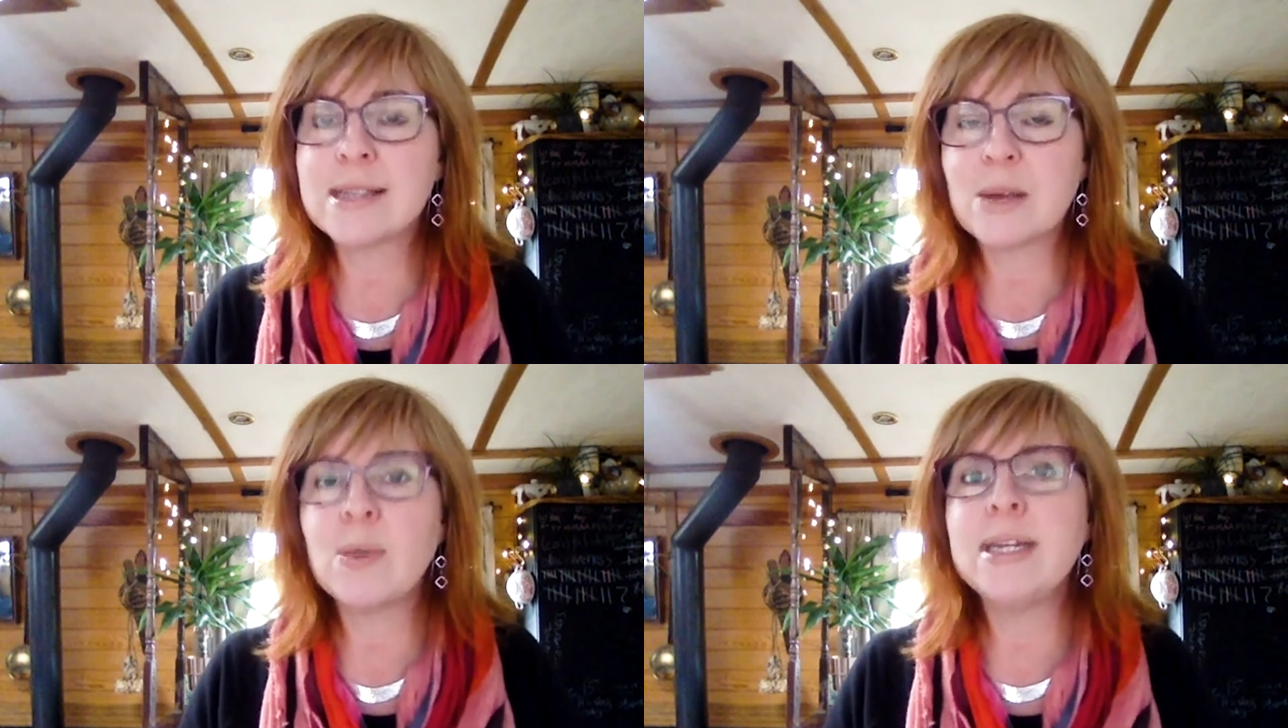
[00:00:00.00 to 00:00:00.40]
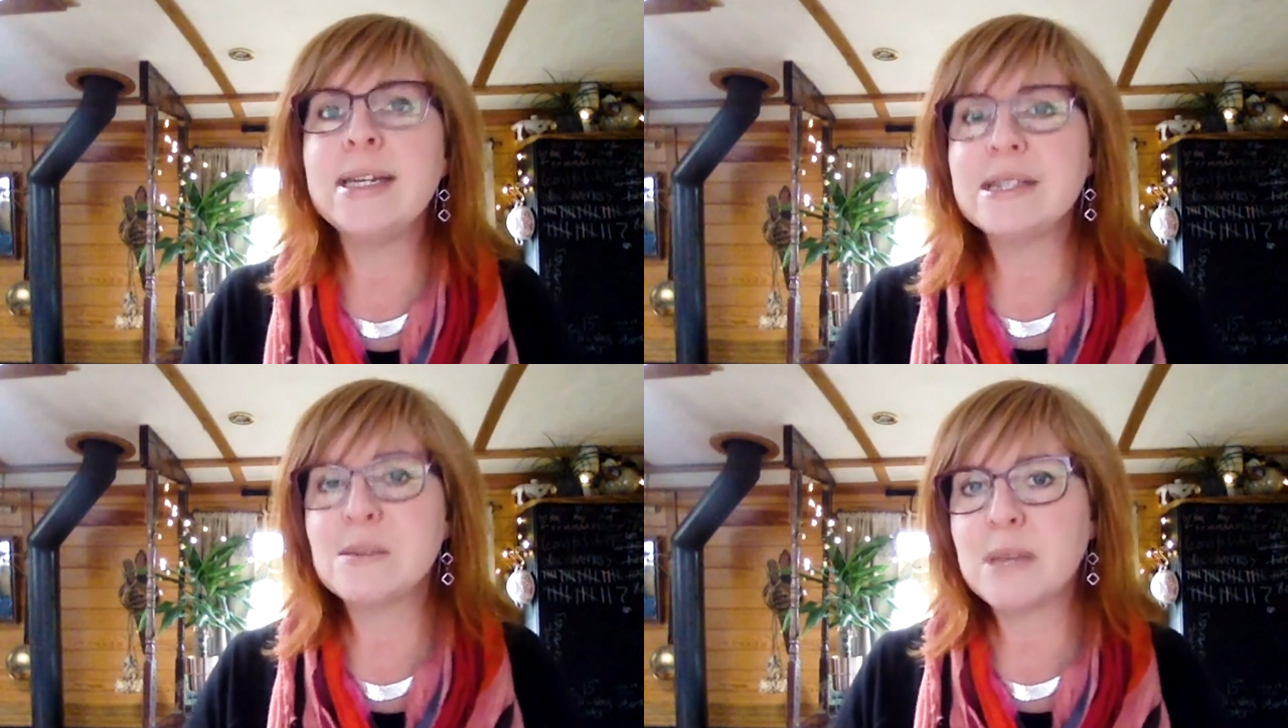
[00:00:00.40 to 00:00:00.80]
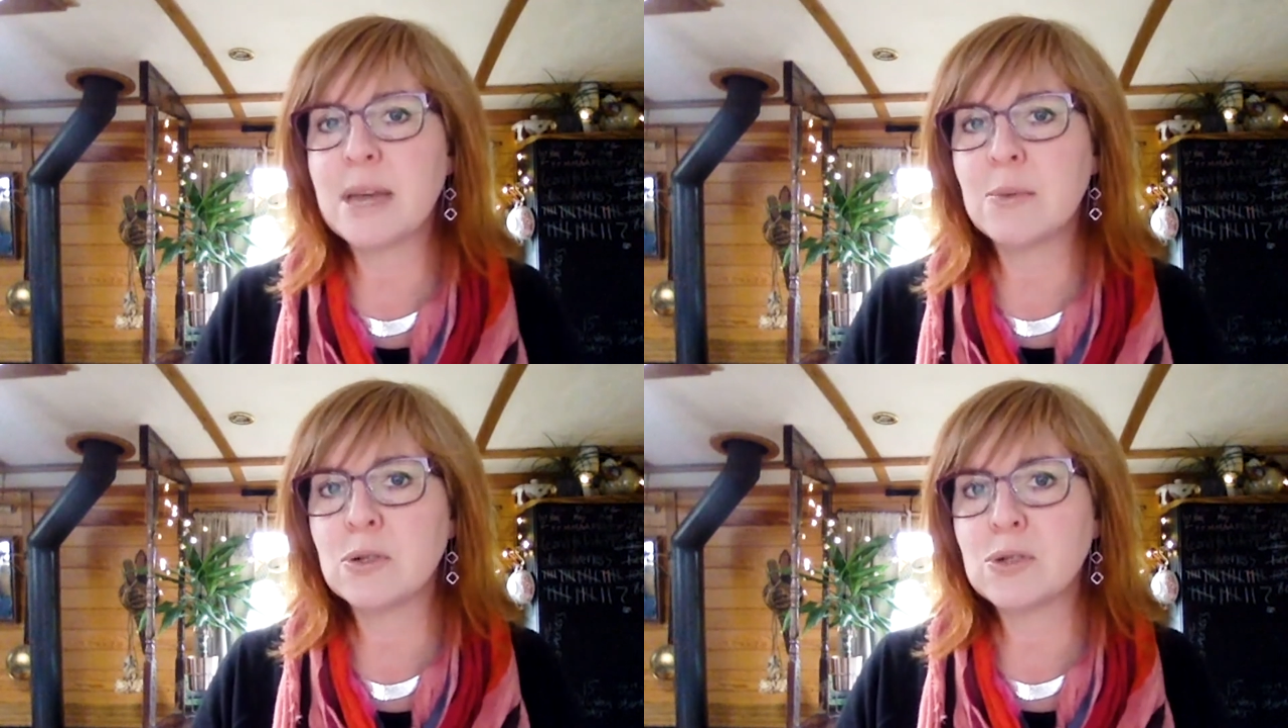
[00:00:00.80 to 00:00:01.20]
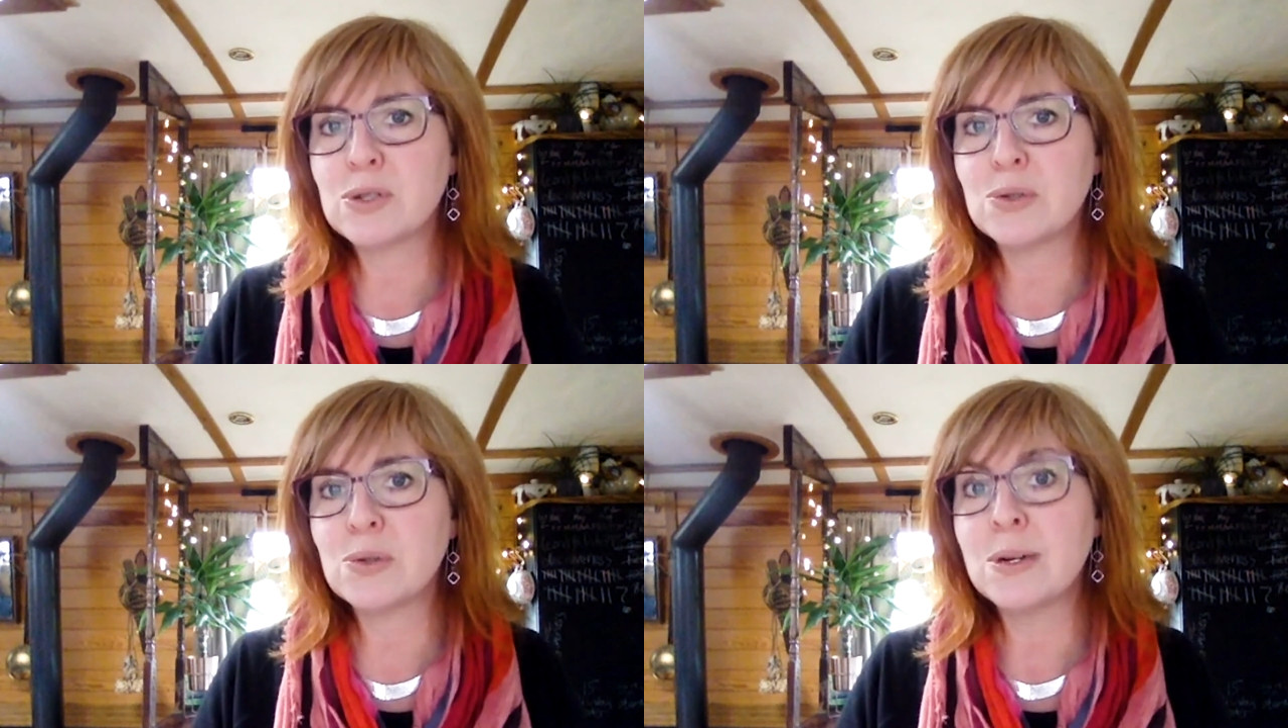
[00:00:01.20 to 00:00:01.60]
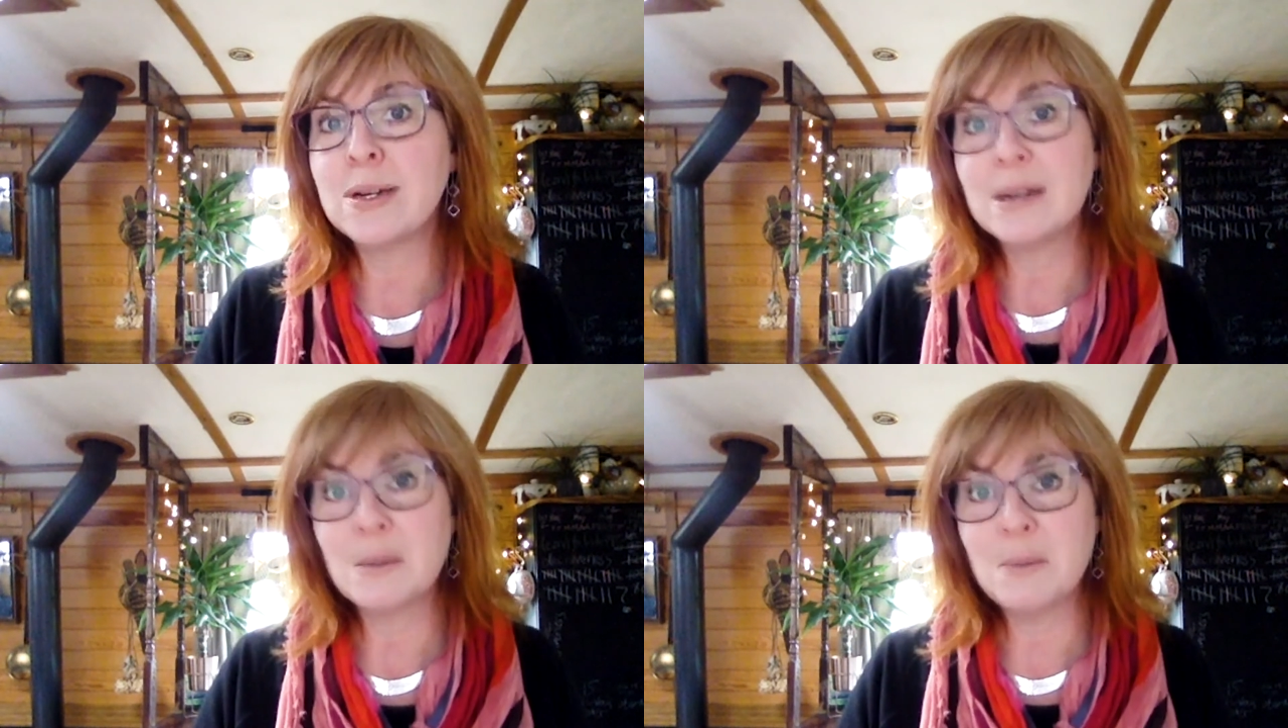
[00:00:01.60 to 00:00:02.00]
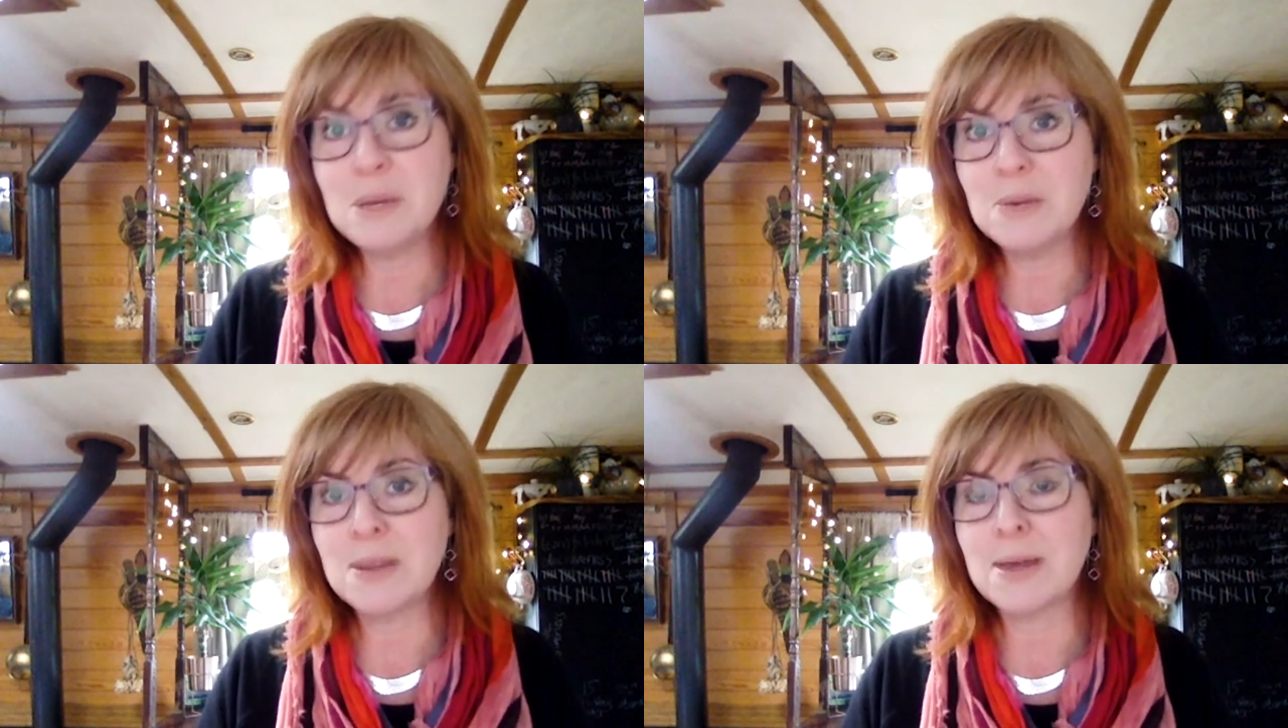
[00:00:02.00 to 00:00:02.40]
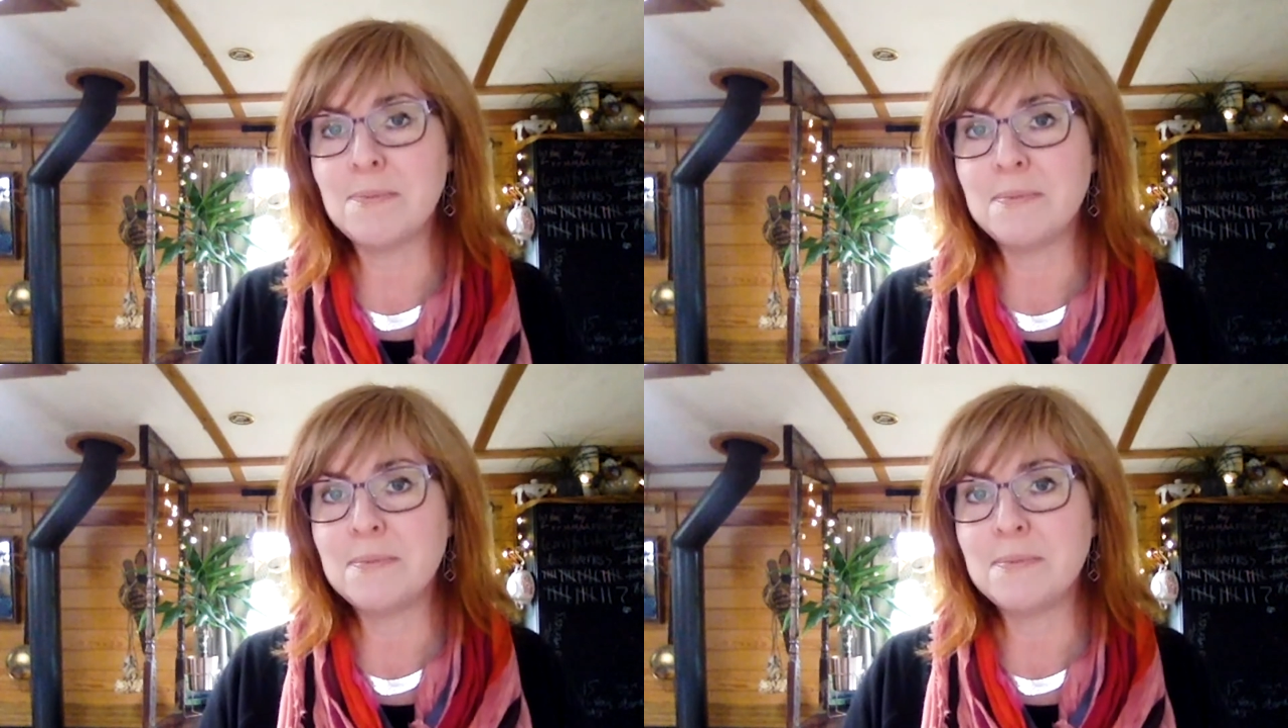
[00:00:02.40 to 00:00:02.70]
then we need to be able to compete with them.